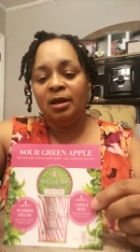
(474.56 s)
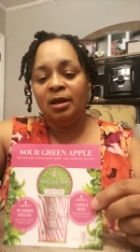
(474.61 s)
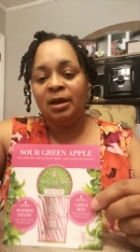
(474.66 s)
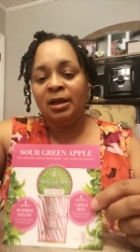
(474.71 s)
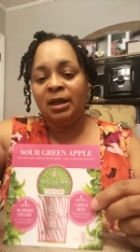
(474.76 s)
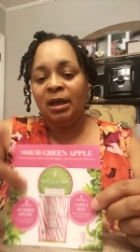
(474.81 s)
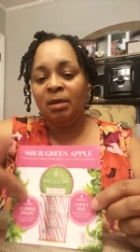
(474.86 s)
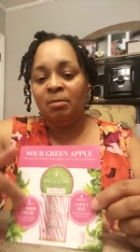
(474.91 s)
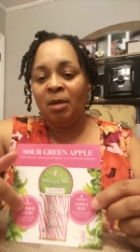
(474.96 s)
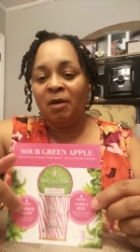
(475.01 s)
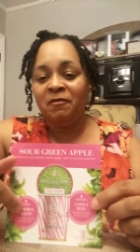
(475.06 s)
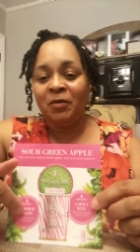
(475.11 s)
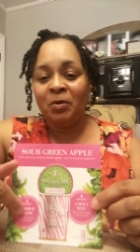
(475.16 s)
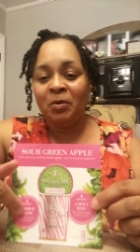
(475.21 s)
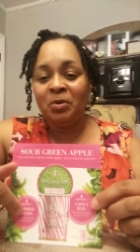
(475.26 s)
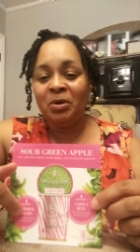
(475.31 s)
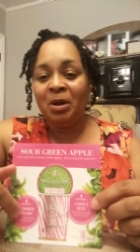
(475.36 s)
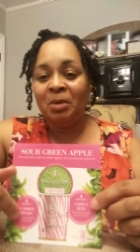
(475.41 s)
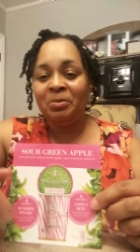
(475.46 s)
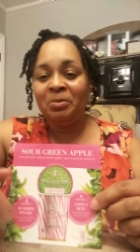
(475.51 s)
again, my
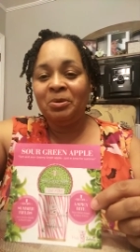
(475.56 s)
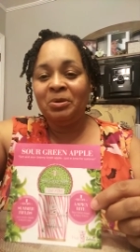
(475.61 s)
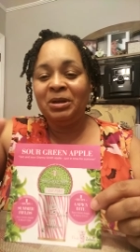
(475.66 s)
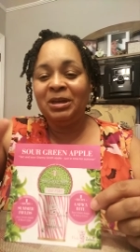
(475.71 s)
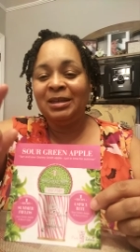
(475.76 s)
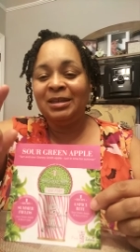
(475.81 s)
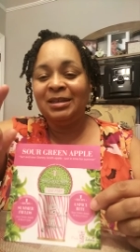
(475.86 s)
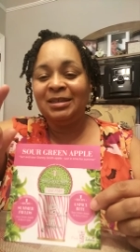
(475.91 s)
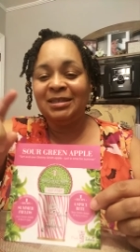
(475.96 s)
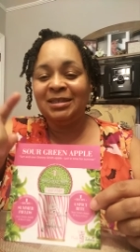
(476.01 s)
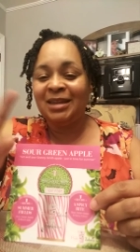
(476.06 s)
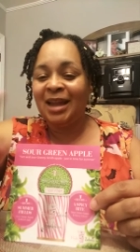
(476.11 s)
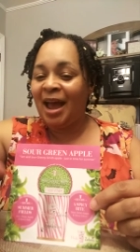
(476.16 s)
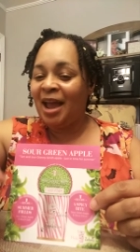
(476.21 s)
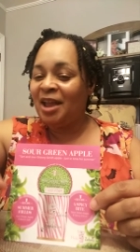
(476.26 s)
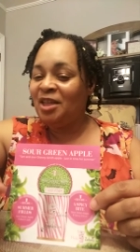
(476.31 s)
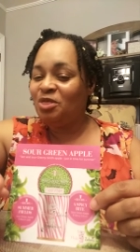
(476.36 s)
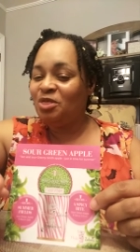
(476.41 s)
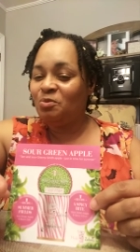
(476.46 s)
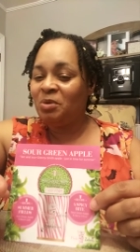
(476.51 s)
phone number is
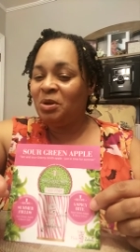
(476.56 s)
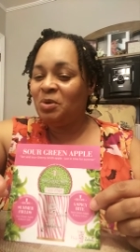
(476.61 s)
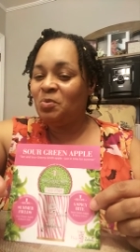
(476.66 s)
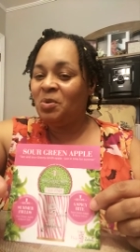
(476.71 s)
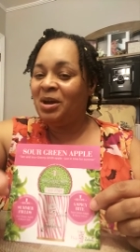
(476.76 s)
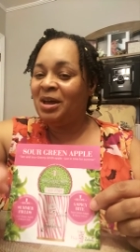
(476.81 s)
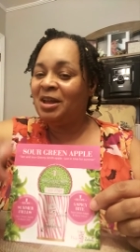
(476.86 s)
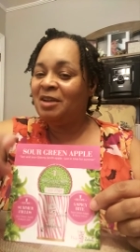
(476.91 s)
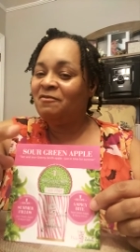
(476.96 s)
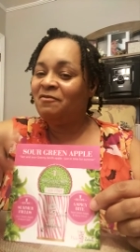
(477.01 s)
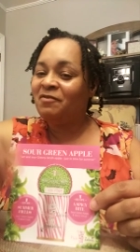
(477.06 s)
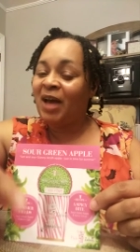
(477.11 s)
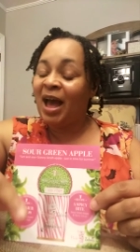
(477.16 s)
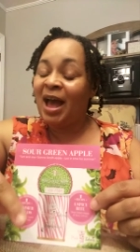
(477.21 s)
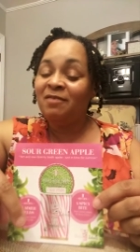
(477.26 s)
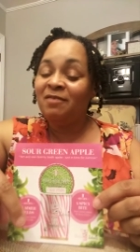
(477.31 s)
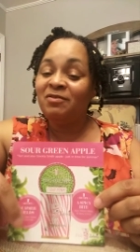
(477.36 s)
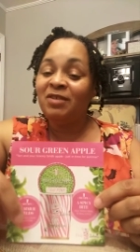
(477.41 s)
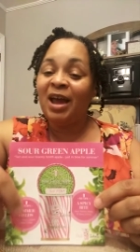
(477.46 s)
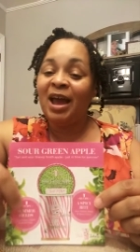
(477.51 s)

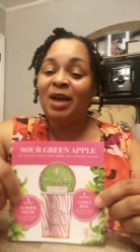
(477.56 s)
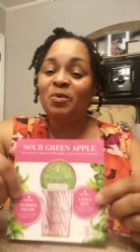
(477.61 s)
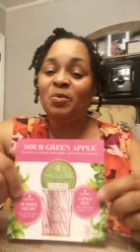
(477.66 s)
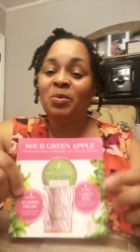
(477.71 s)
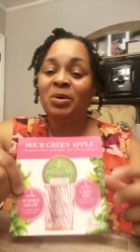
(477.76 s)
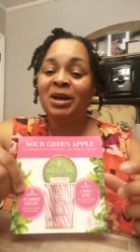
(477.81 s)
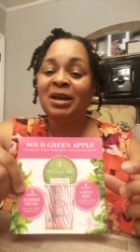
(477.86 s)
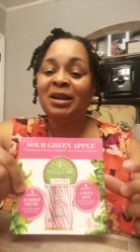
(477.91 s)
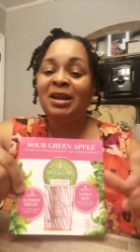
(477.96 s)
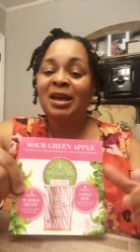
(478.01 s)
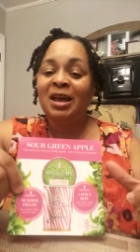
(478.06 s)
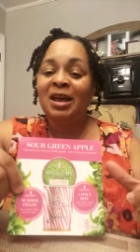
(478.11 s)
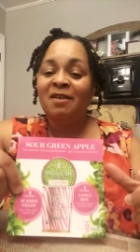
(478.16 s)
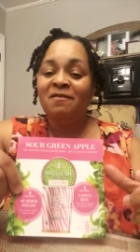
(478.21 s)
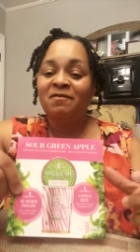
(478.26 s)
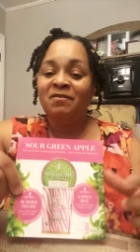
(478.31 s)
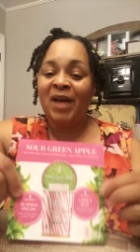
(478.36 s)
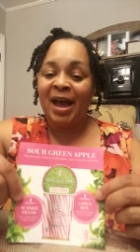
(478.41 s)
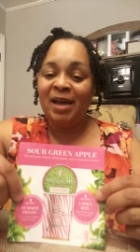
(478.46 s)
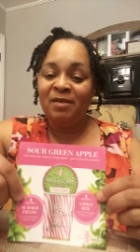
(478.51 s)

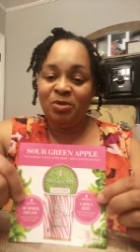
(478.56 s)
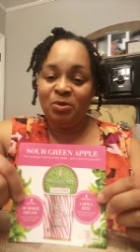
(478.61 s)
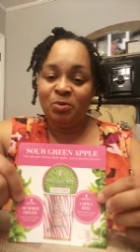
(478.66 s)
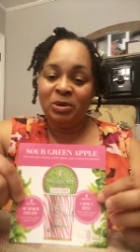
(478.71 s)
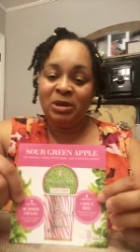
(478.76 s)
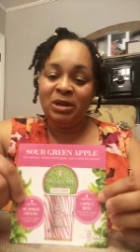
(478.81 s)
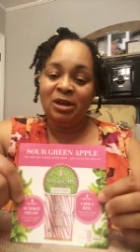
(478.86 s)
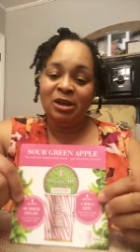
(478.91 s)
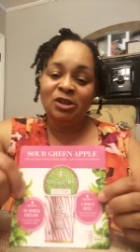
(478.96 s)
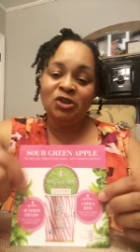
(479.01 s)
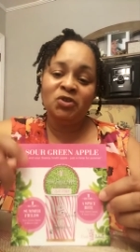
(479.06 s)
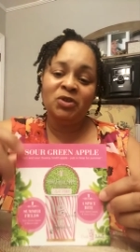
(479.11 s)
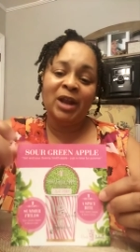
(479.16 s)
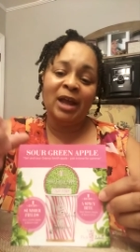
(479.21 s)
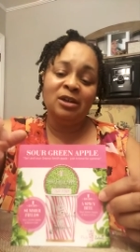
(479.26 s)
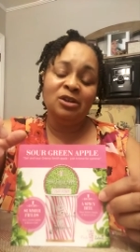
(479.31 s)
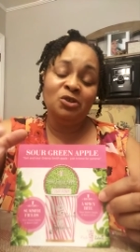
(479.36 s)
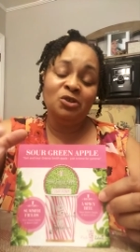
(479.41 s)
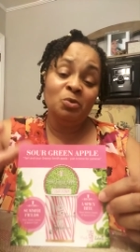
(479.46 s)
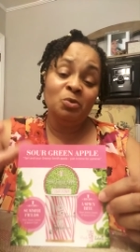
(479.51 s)
931-591-5300.
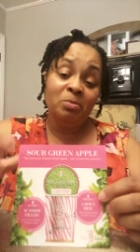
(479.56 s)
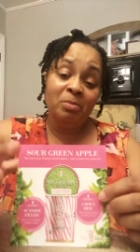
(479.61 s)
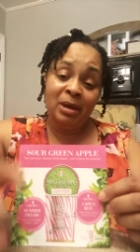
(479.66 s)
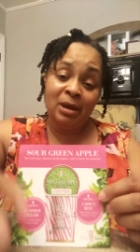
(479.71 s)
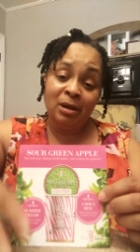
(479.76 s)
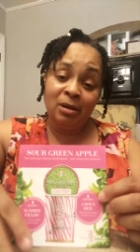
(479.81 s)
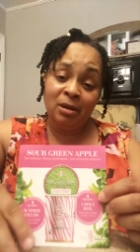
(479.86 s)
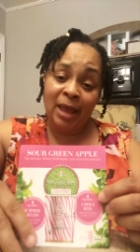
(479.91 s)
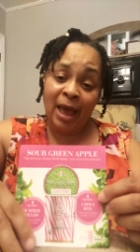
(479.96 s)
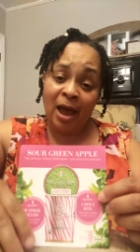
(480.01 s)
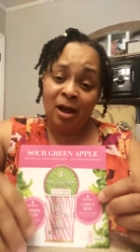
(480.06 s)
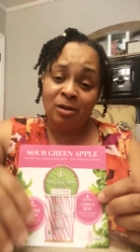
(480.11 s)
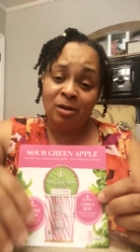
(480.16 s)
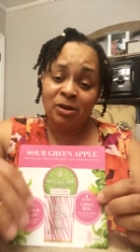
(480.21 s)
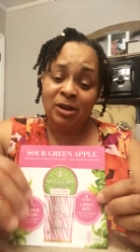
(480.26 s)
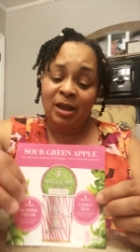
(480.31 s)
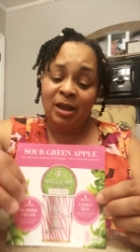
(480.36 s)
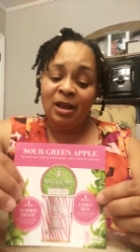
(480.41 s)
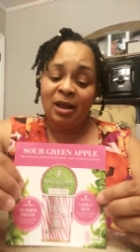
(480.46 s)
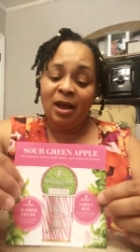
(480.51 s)
I do mail
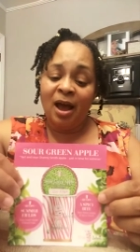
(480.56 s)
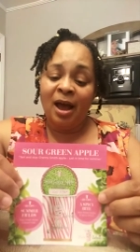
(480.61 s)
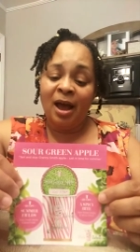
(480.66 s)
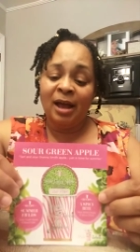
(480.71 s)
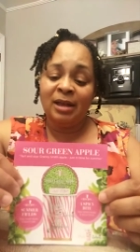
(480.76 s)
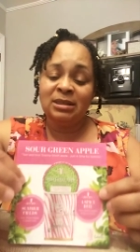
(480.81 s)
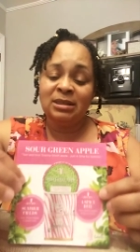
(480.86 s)
out uh,